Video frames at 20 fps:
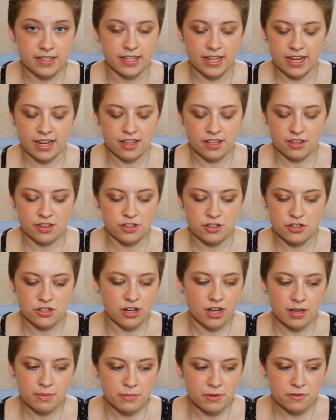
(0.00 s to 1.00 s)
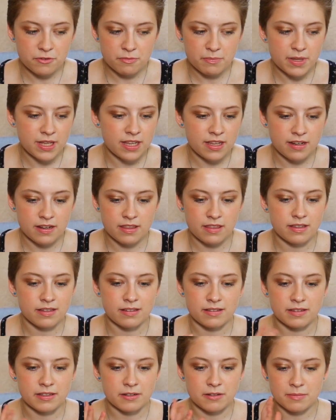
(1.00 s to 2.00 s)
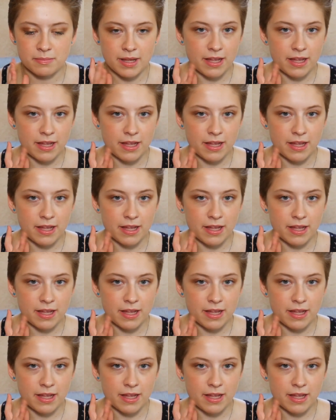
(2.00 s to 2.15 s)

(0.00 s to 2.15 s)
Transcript: like the jaw movement, the little